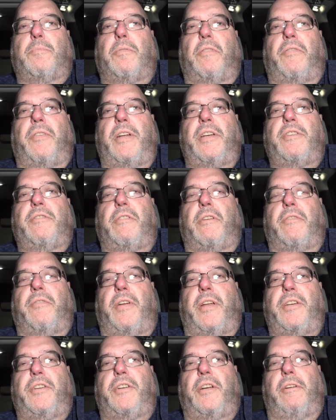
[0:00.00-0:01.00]
Provencher
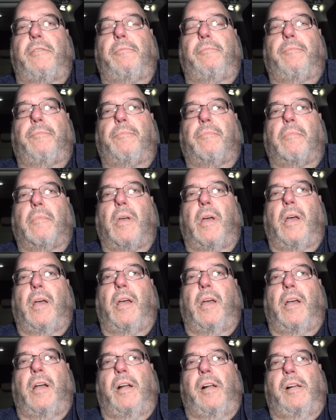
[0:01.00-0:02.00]
Adventure.
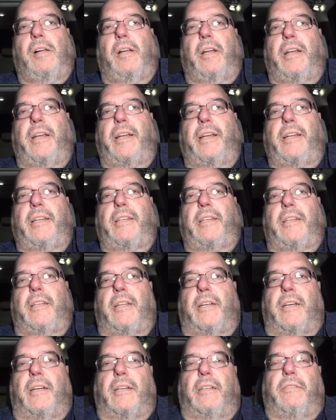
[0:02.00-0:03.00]
And
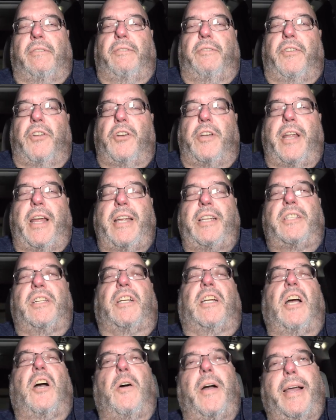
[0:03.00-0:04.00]
uh, a few days
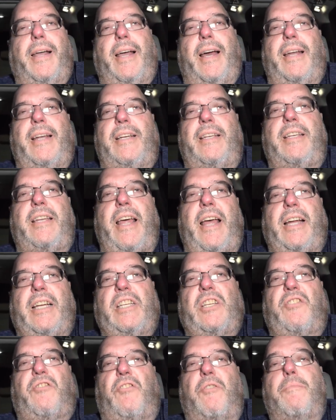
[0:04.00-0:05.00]
ago, I got a
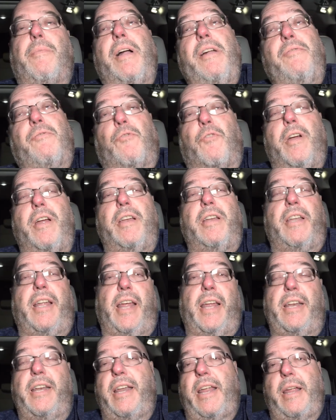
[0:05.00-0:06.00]
text from my friend
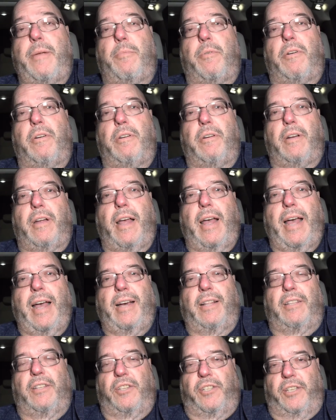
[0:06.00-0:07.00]
and neighbor,
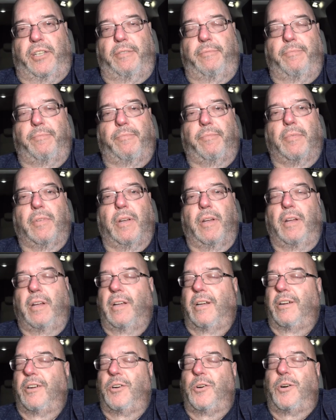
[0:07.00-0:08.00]
Allison,
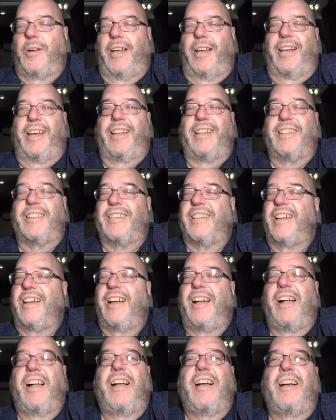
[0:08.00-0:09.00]
who has
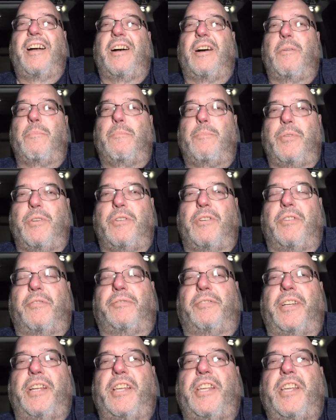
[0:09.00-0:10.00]
a
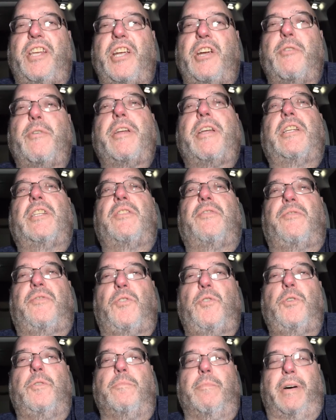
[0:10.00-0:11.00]
beautifully curious
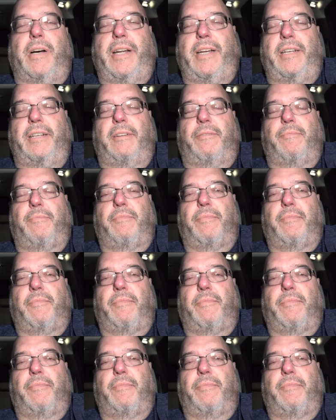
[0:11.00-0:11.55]
food mind.